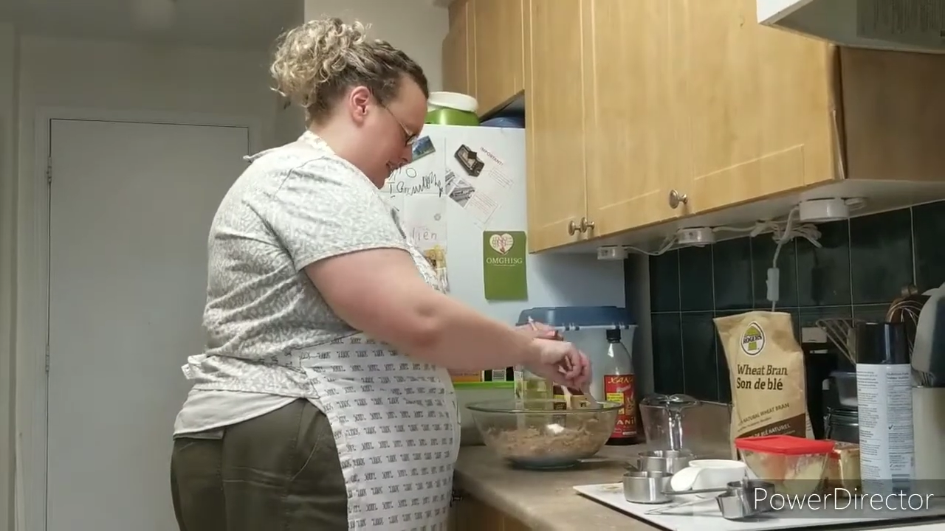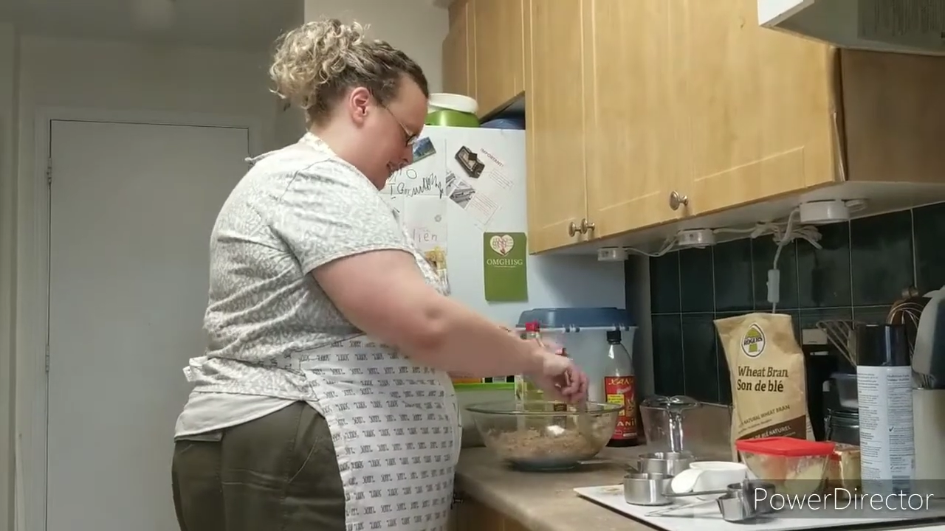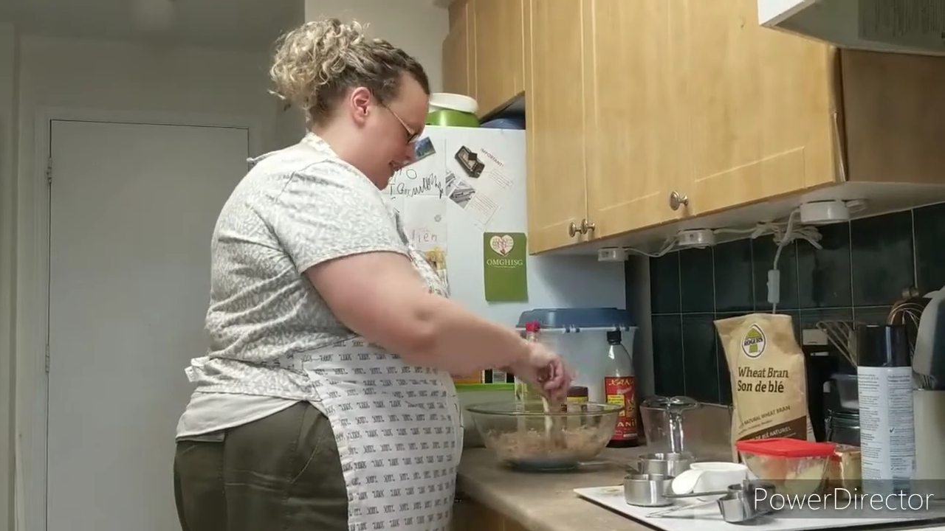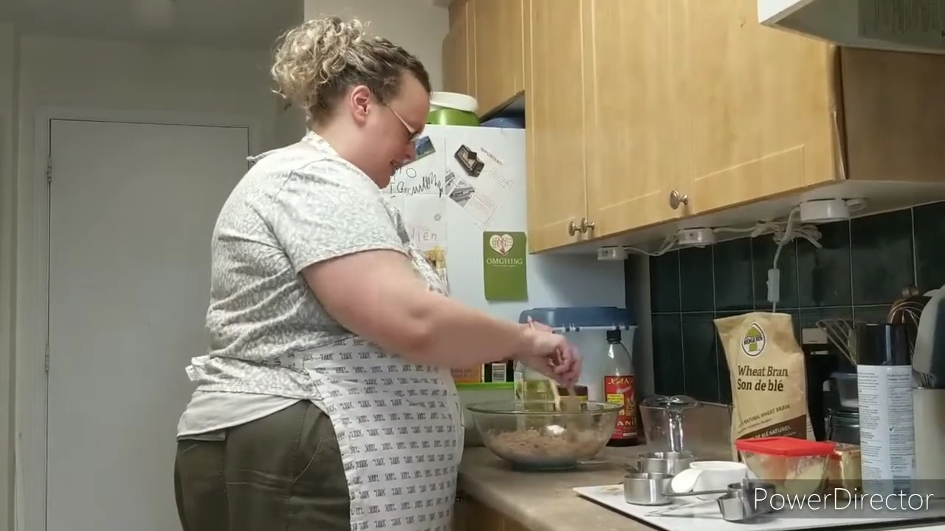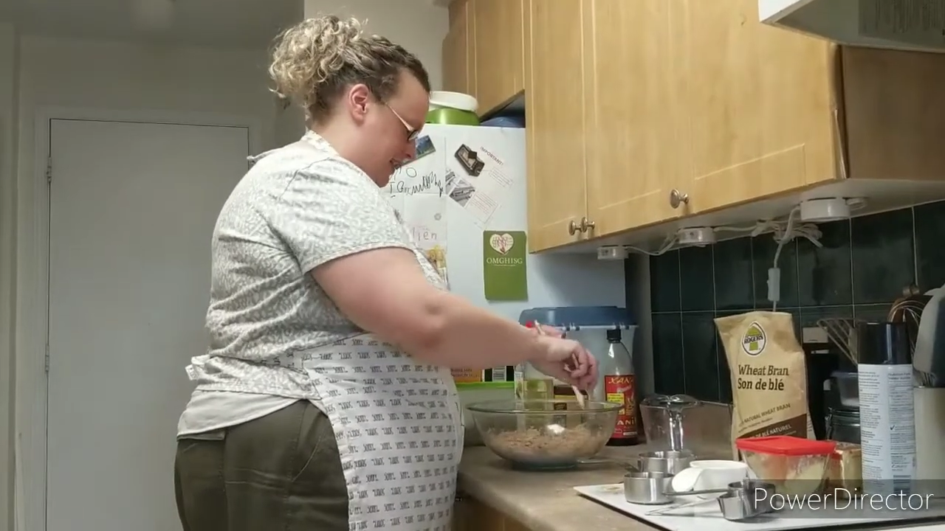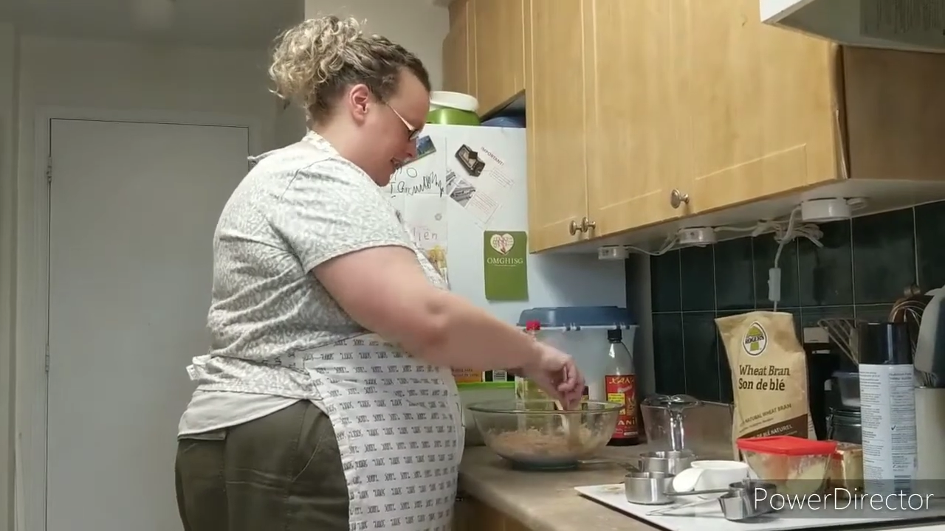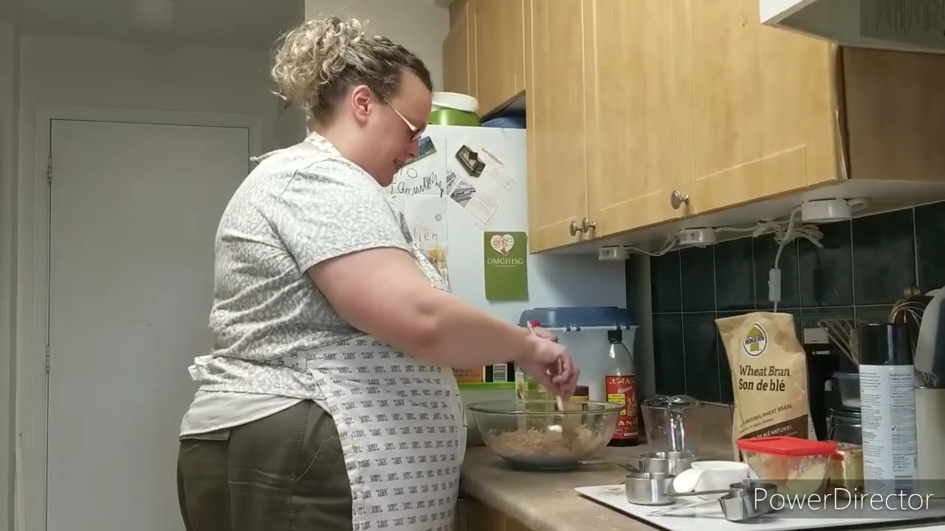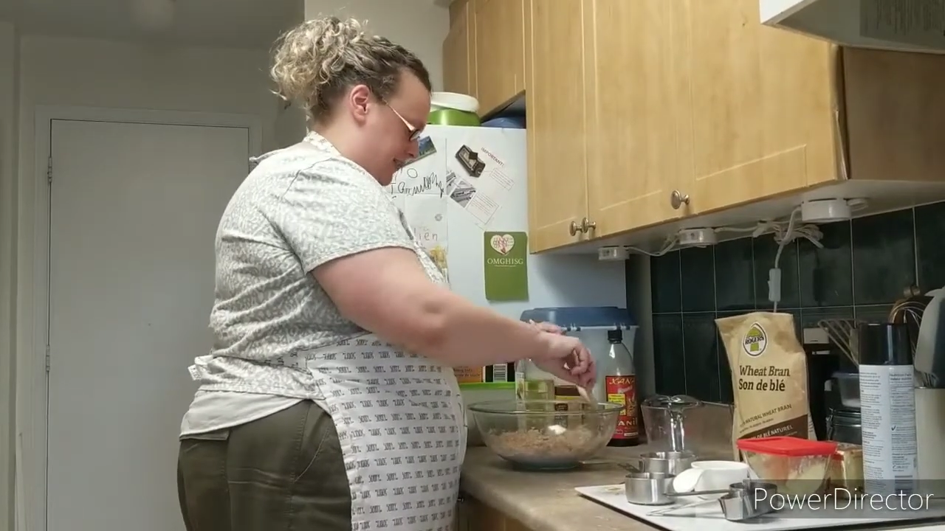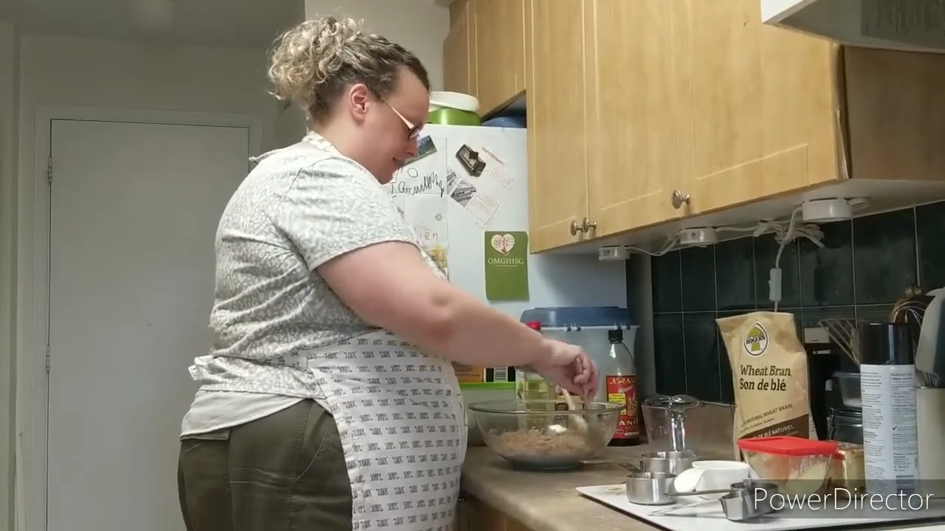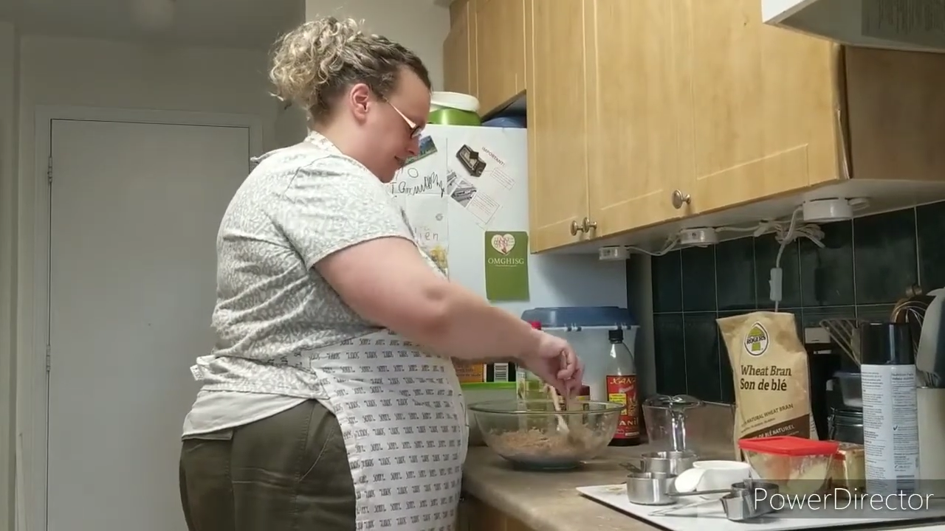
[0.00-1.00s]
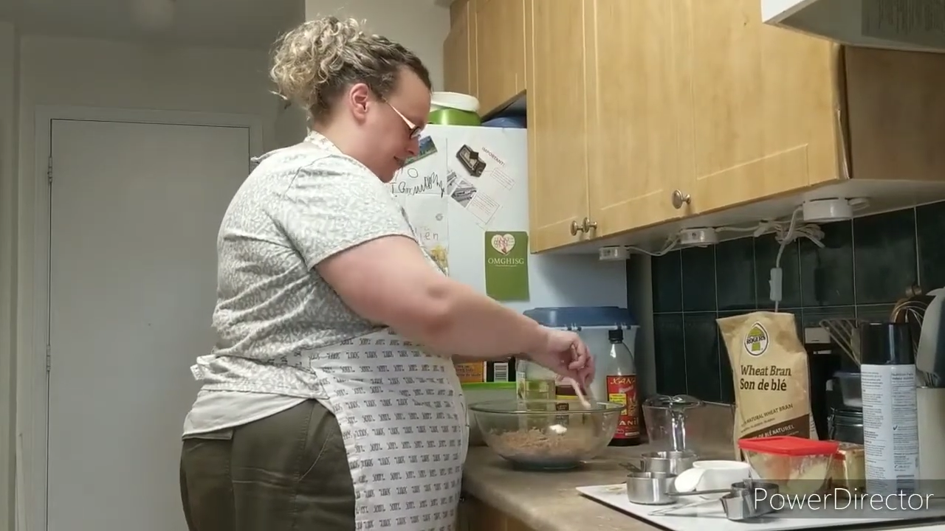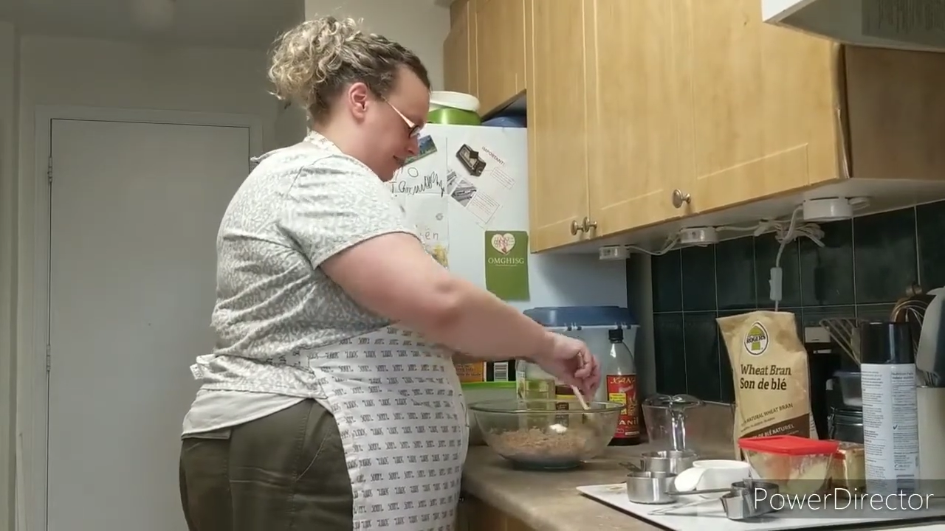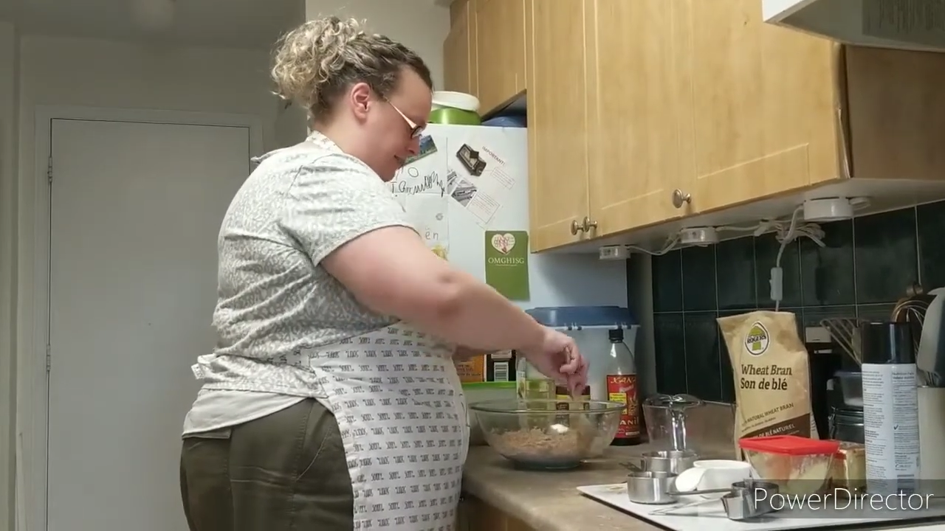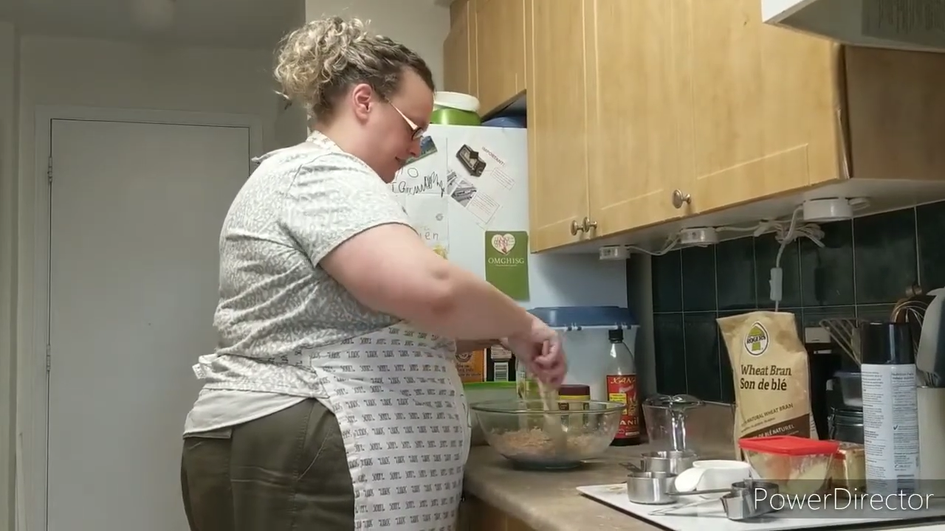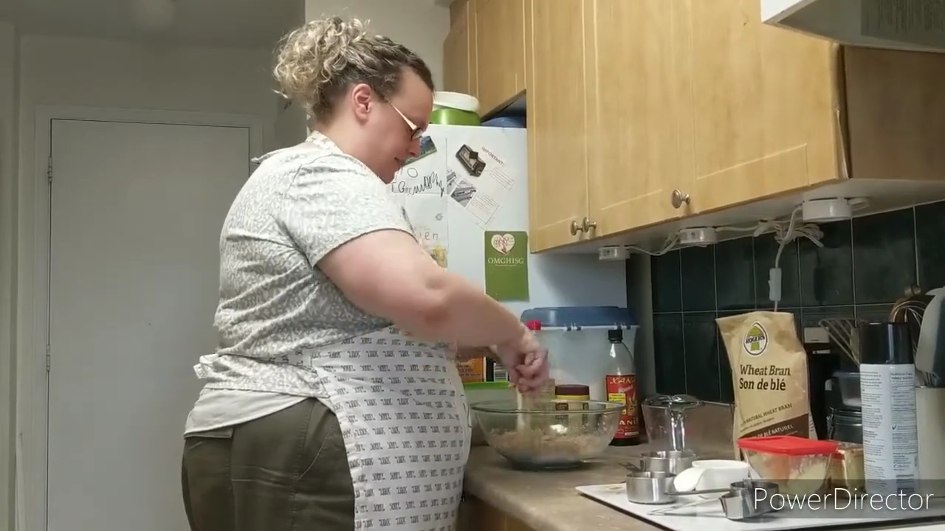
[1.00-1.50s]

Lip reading: Okay, we'll